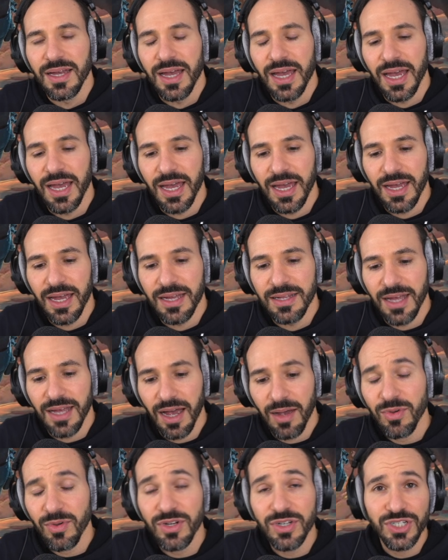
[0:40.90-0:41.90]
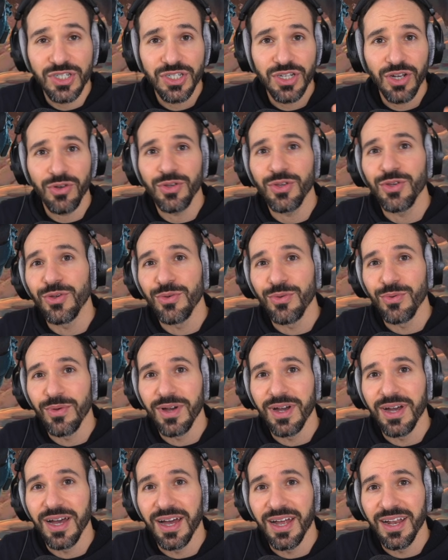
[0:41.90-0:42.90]
And I'm going to show you
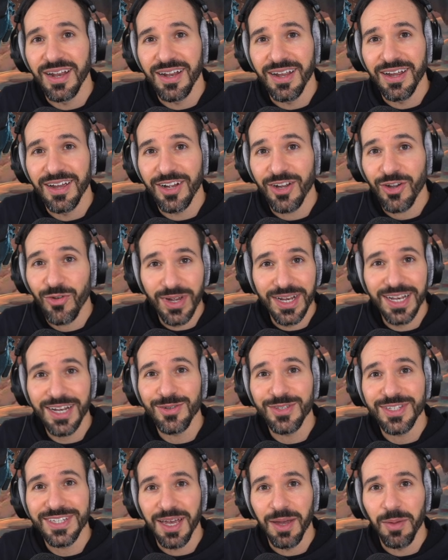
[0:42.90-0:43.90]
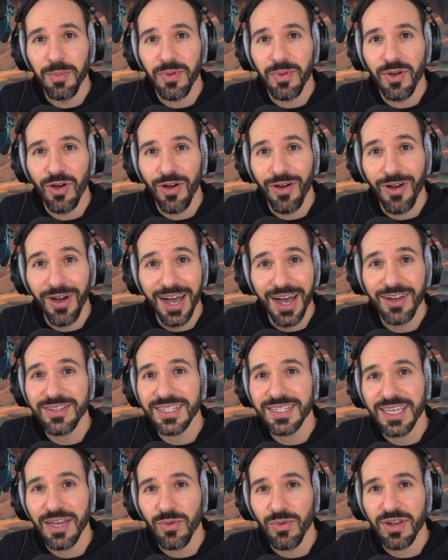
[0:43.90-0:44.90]
a quick little tip on how
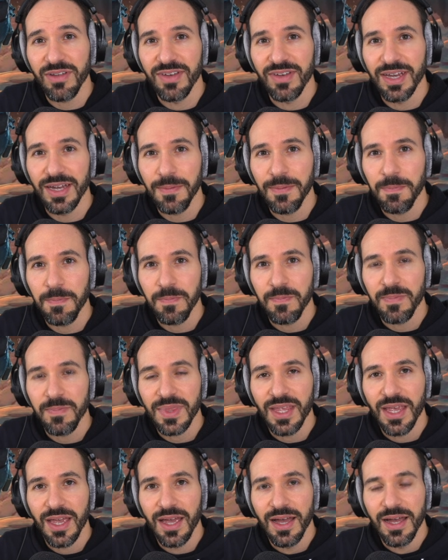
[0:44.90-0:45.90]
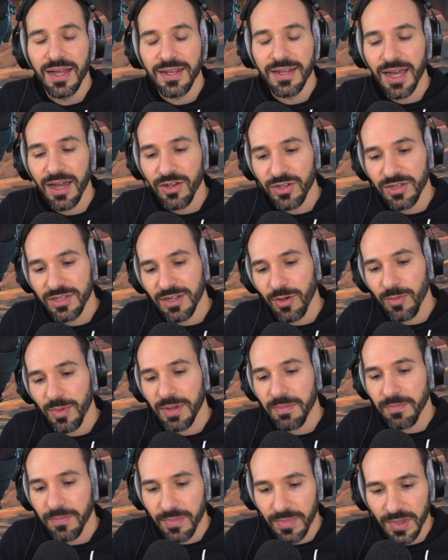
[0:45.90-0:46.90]
to get rid of it. Now you tell
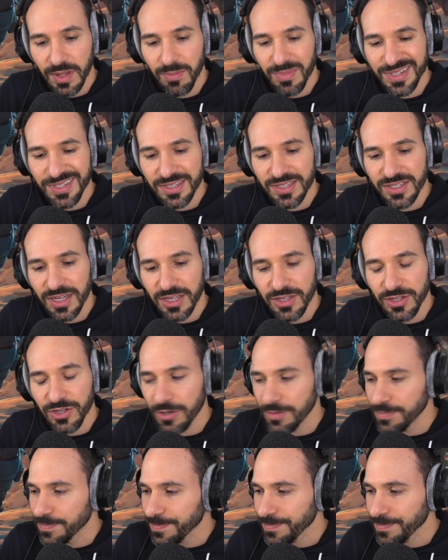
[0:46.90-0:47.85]
me, Mr. Cento,